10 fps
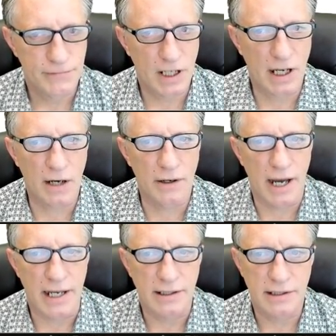All
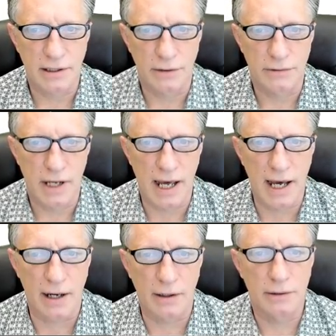right, so
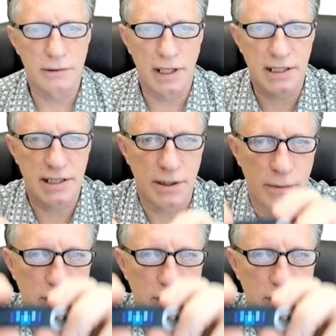now let's see what